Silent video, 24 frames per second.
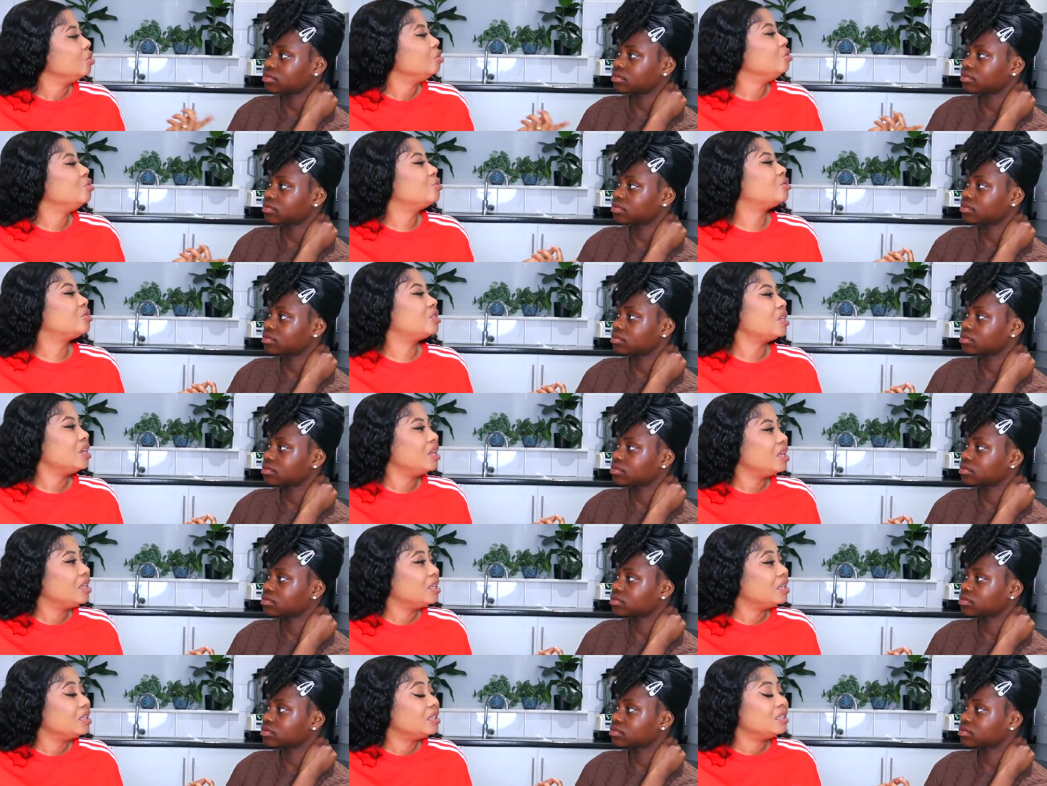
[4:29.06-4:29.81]
Speaker 1: You
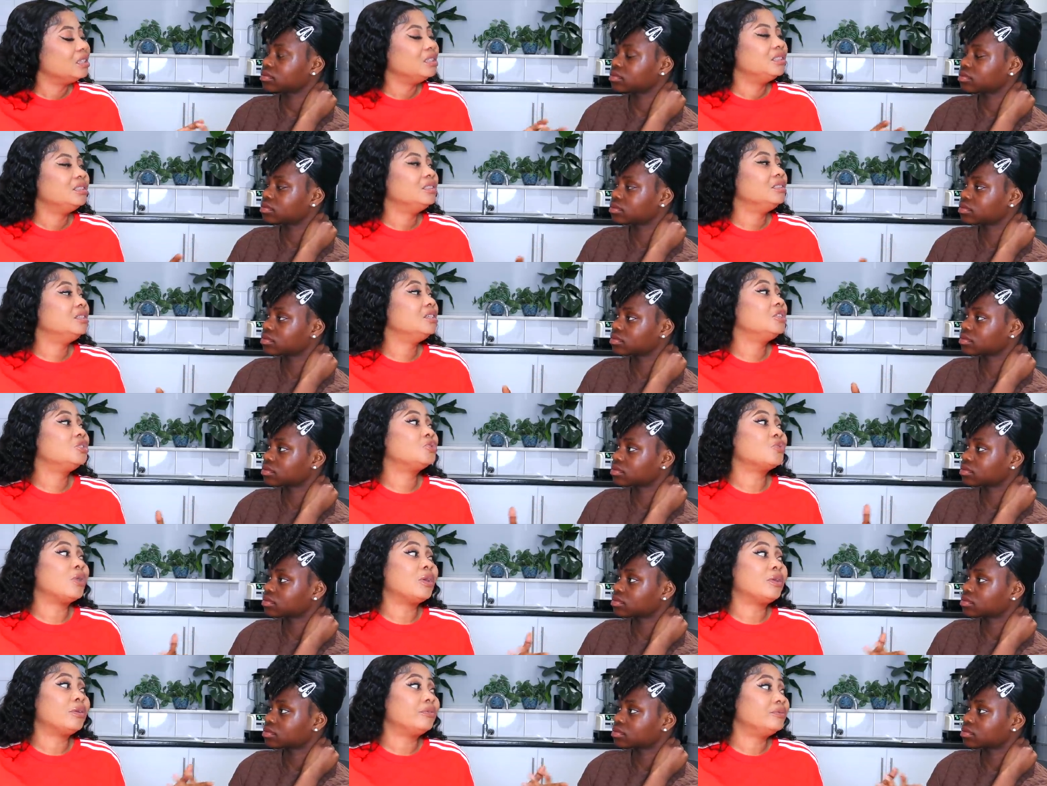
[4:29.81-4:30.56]
see, this
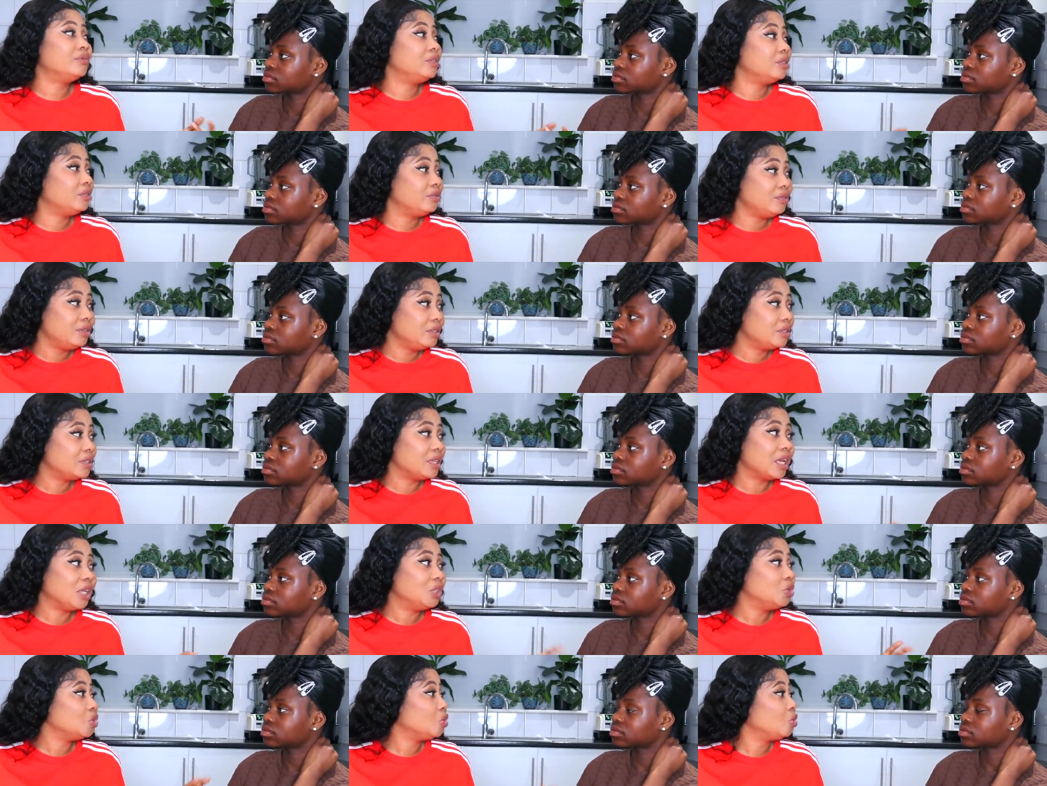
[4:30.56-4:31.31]
is one of the
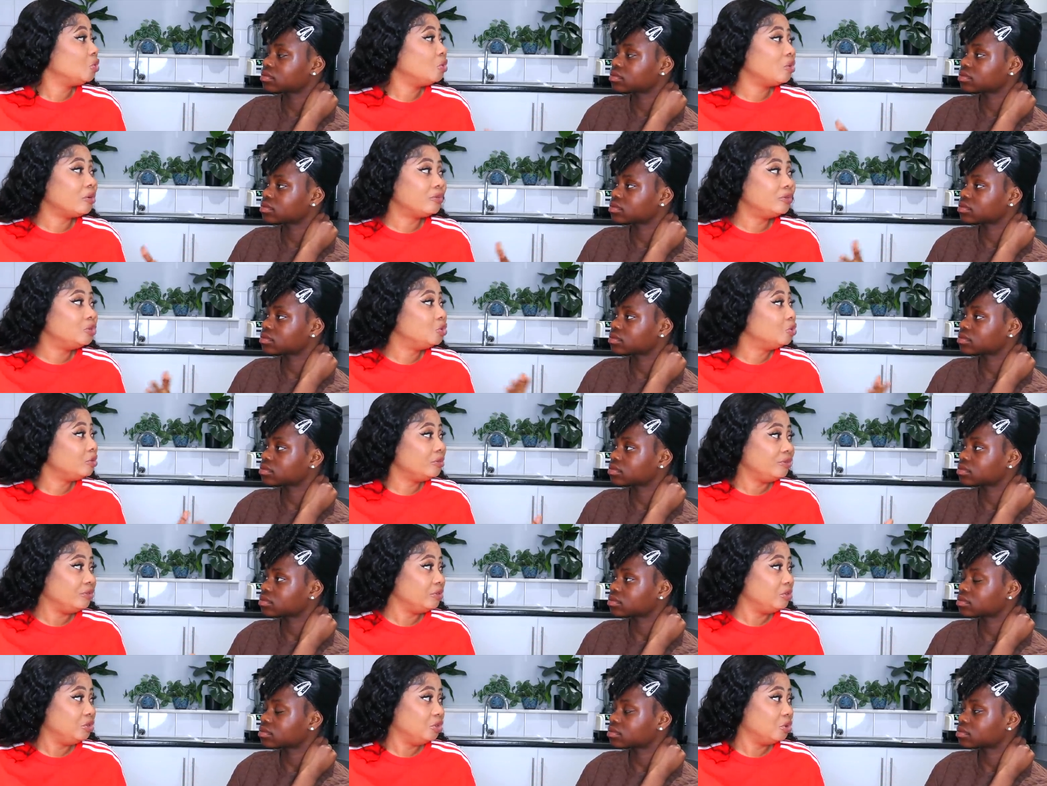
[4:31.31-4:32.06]
reasons I don't love
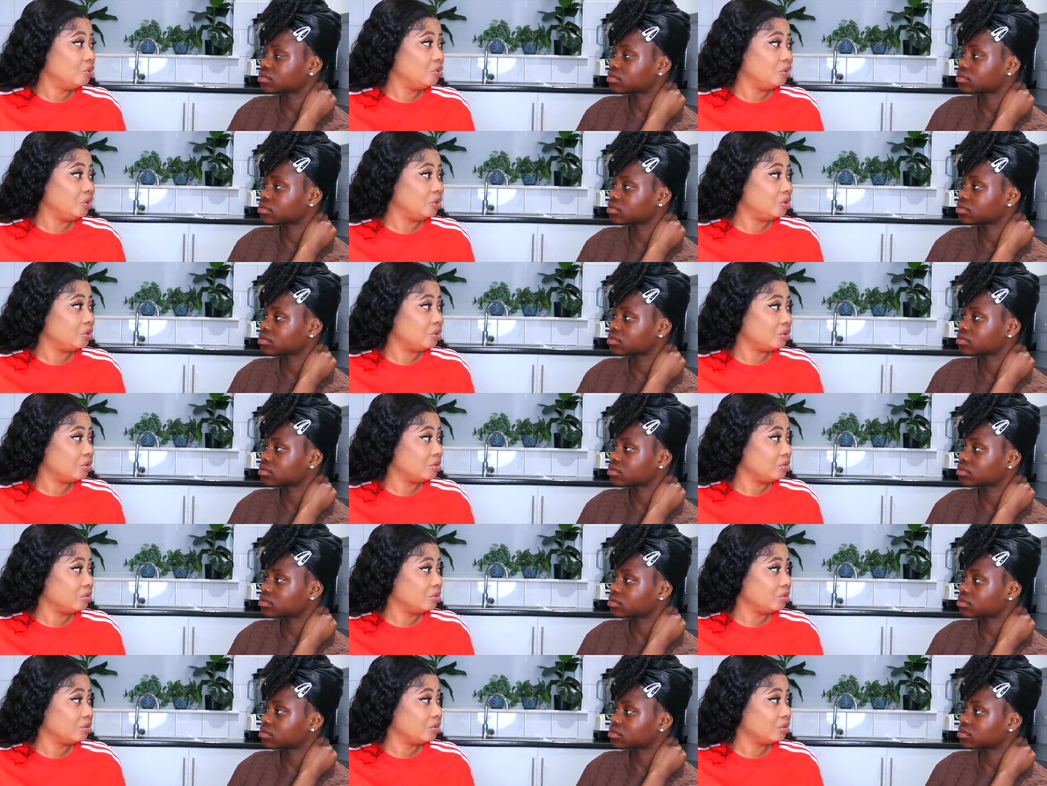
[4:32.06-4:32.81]
doing video with
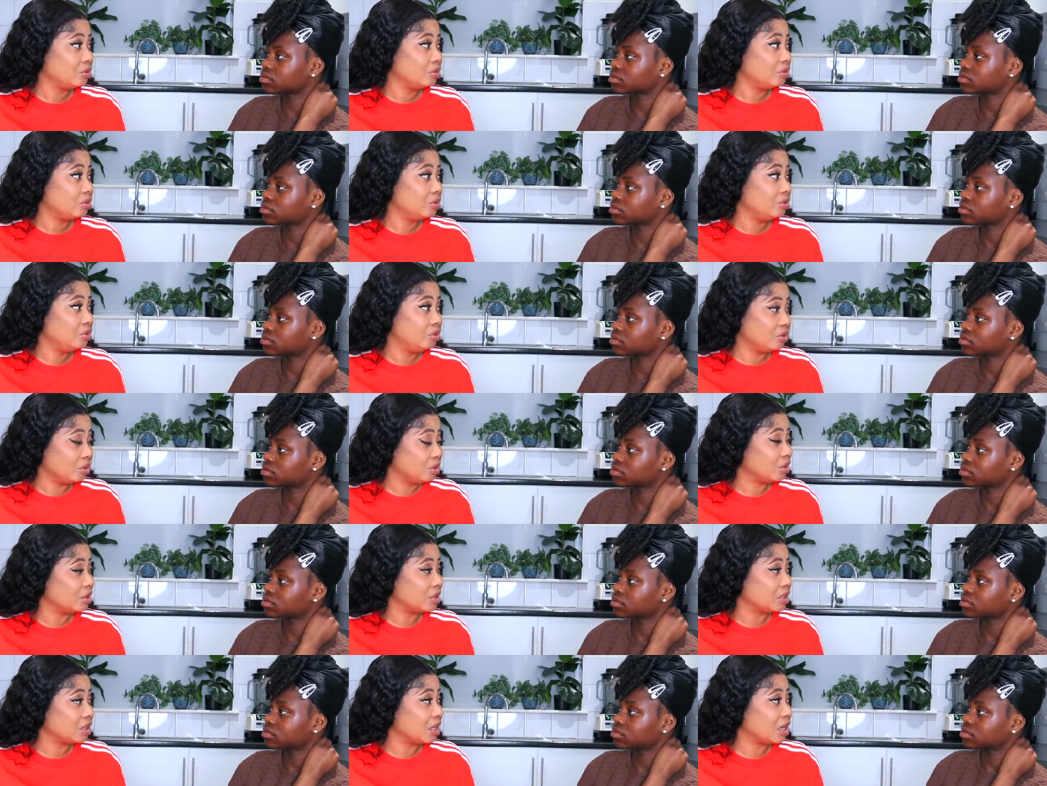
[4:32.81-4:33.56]
you. You
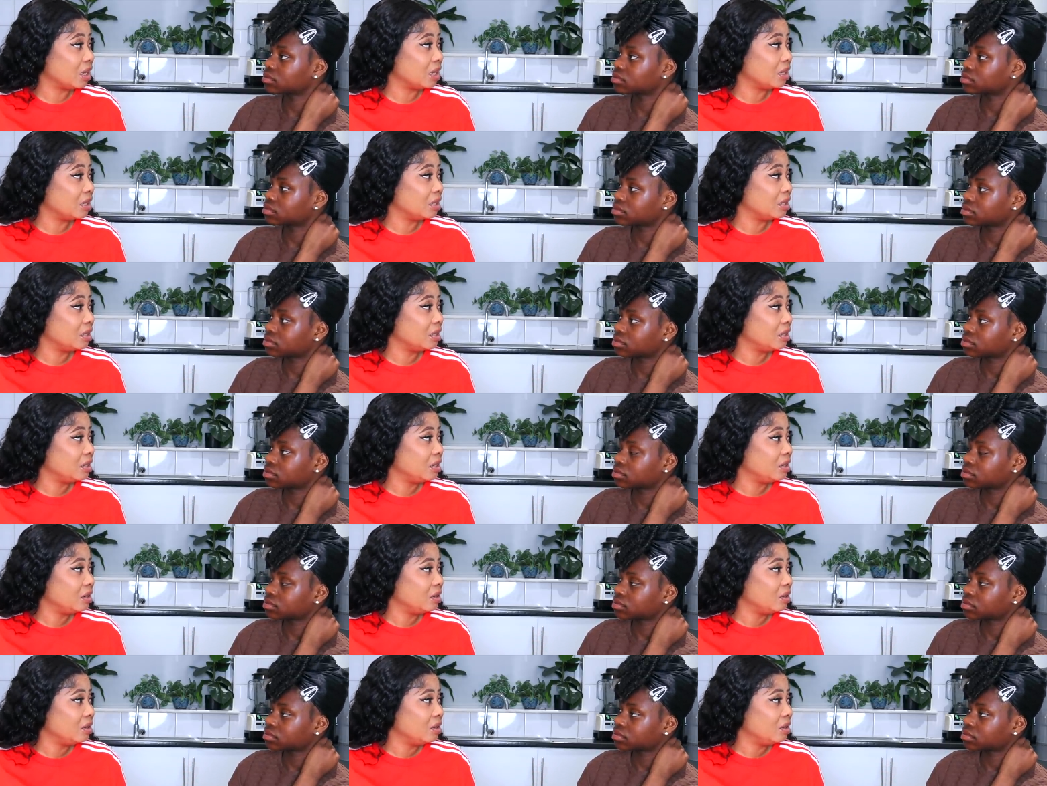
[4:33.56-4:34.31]
understand?
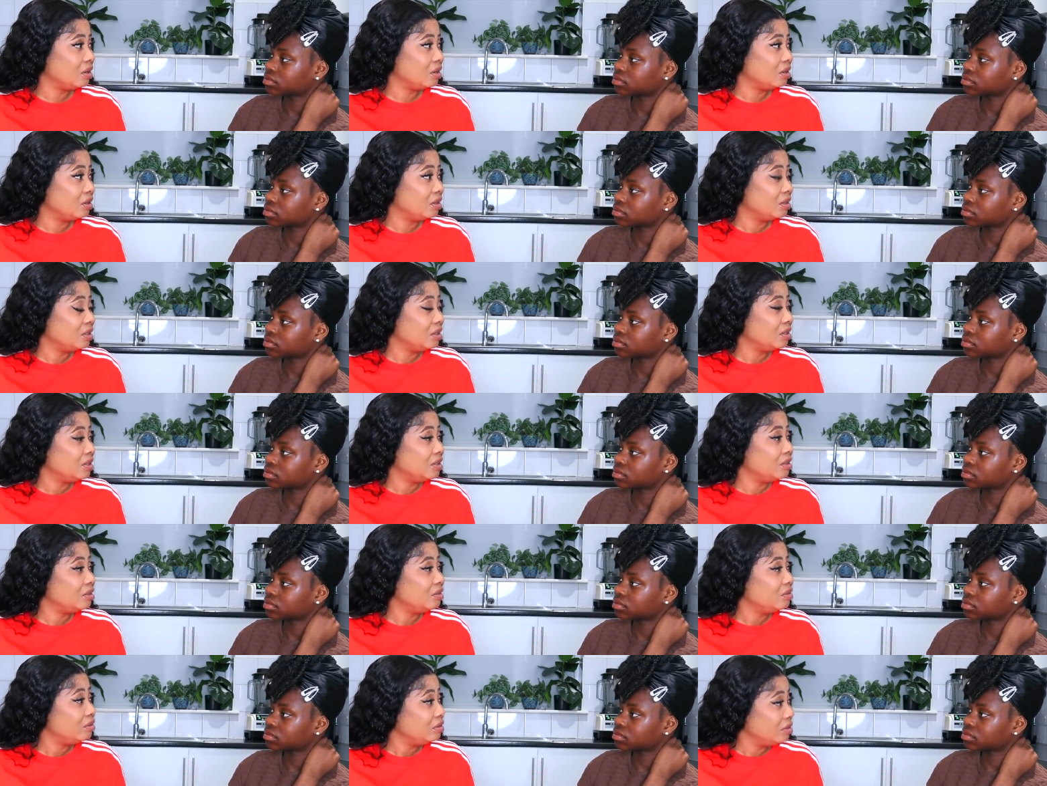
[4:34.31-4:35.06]

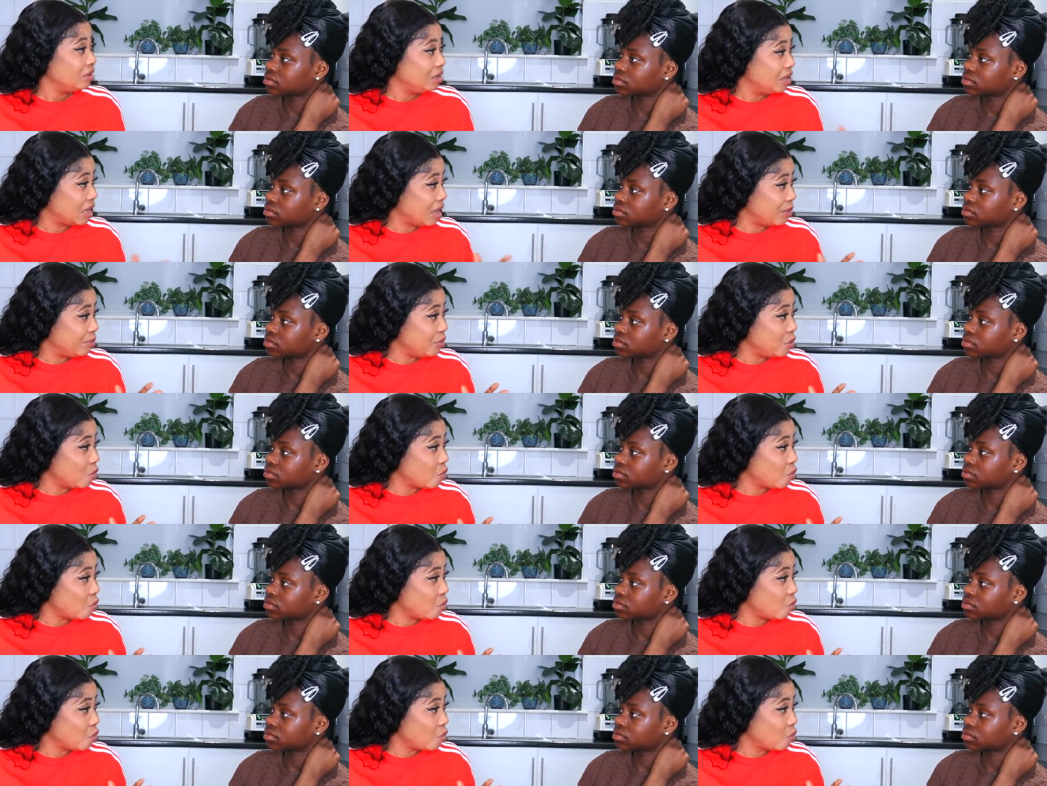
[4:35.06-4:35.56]
Let me